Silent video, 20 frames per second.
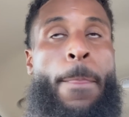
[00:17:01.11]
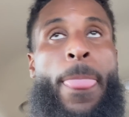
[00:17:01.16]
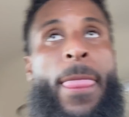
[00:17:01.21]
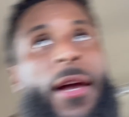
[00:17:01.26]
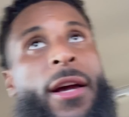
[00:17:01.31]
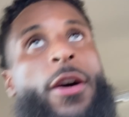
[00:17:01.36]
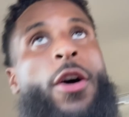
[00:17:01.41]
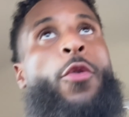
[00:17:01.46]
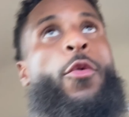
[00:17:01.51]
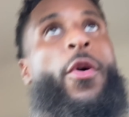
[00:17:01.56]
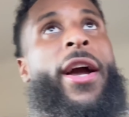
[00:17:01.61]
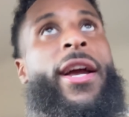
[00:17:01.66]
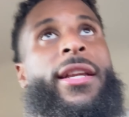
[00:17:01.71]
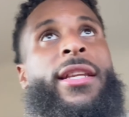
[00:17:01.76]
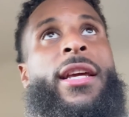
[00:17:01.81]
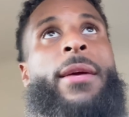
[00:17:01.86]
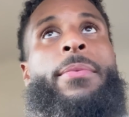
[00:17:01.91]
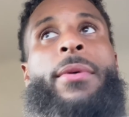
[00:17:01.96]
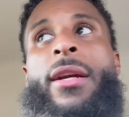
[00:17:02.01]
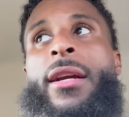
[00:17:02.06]
It go way
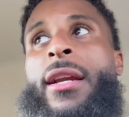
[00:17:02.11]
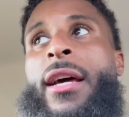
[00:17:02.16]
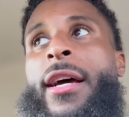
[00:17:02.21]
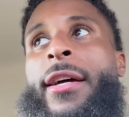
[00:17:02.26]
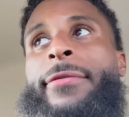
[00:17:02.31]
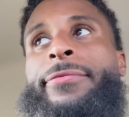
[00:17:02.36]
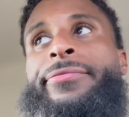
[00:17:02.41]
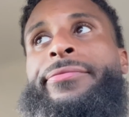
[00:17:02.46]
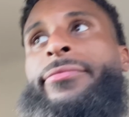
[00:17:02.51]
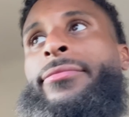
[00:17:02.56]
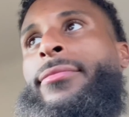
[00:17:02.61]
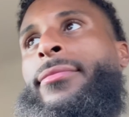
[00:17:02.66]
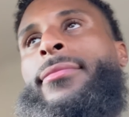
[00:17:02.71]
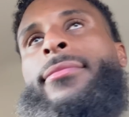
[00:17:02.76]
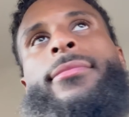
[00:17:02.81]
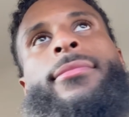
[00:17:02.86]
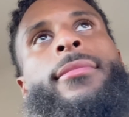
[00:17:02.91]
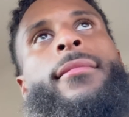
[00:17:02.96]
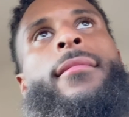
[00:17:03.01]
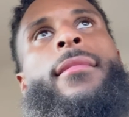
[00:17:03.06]
deeper than
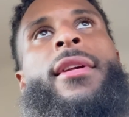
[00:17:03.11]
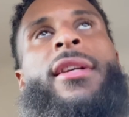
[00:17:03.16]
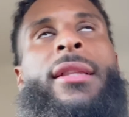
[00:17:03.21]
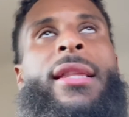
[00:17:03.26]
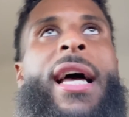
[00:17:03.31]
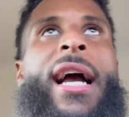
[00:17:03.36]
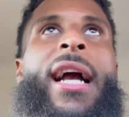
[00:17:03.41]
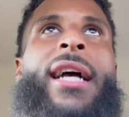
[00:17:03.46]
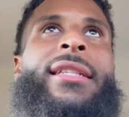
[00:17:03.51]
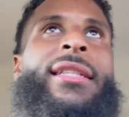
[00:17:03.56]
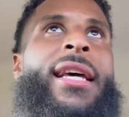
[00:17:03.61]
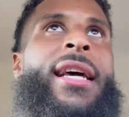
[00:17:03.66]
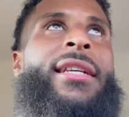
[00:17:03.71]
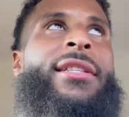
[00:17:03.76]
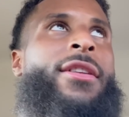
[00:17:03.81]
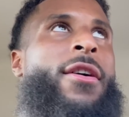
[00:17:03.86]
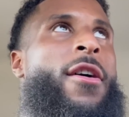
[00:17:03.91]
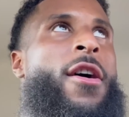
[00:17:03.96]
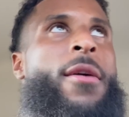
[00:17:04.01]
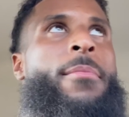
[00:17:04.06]
that. Like I said, it's
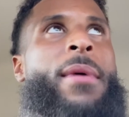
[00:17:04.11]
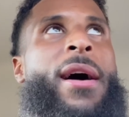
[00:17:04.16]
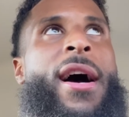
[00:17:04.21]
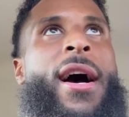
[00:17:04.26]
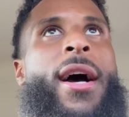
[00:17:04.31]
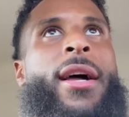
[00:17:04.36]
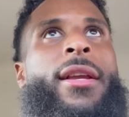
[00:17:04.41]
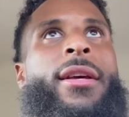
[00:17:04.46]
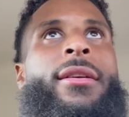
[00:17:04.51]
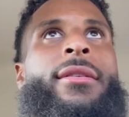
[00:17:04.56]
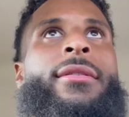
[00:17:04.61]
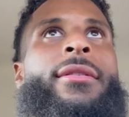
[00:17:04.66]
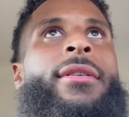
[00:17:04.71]
the heart behind it.